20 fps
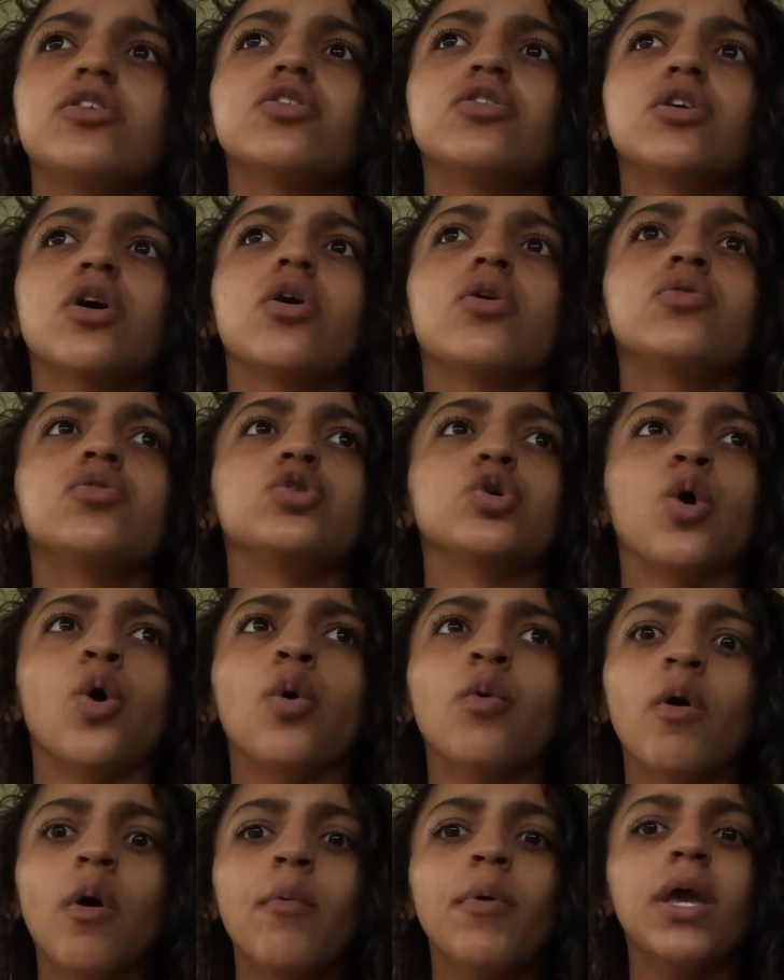you know,
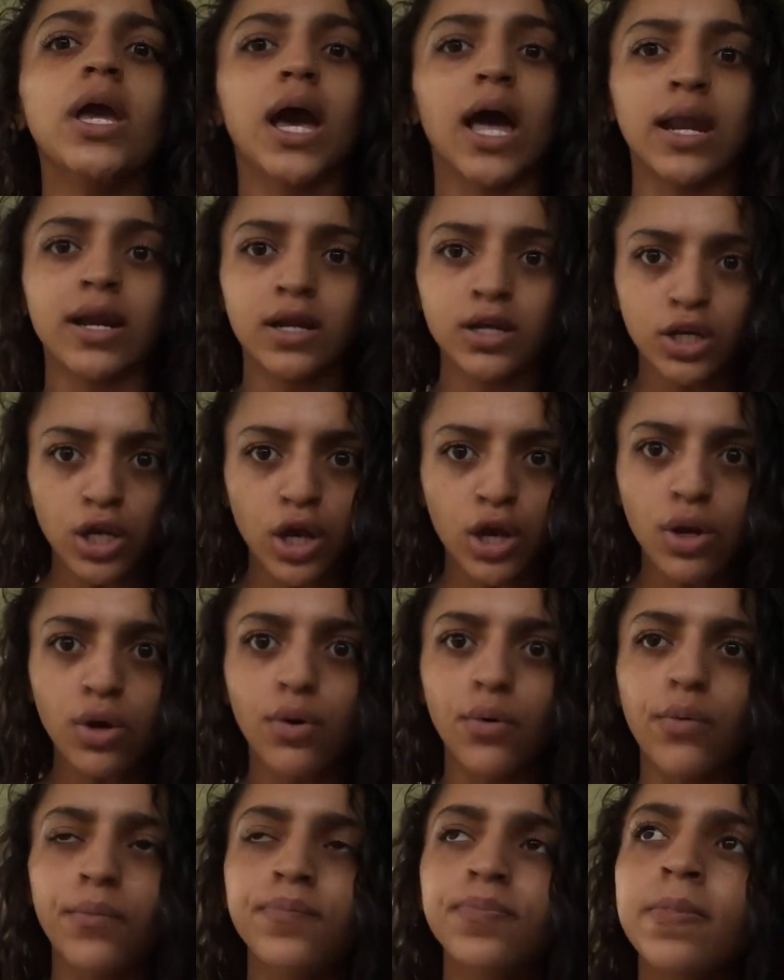doing what we gotta
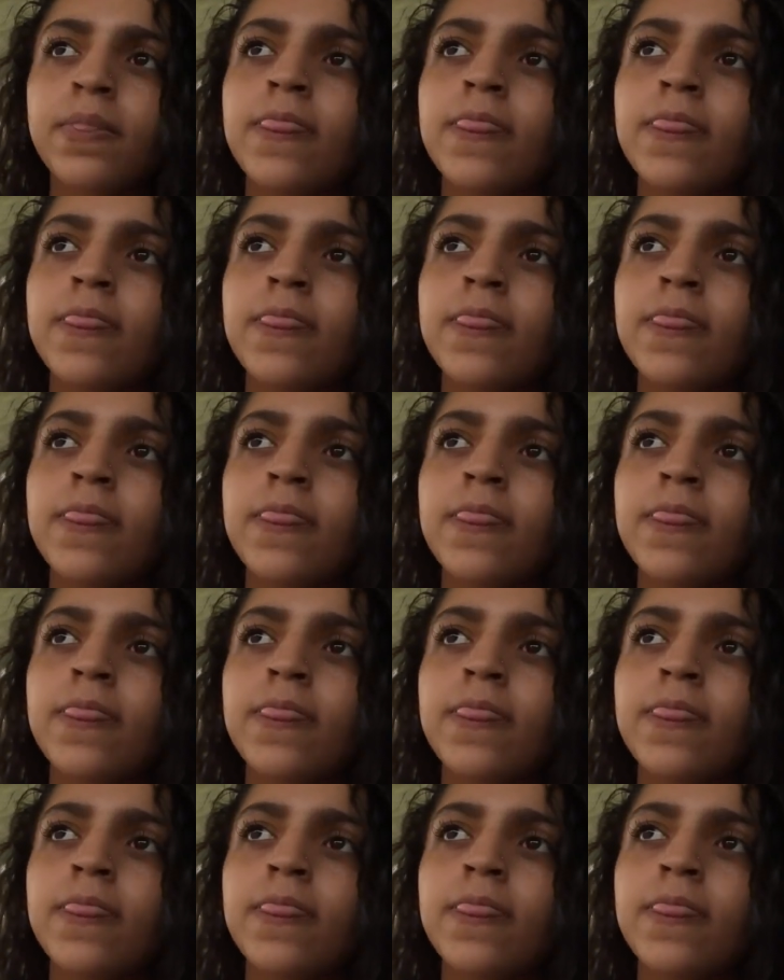do.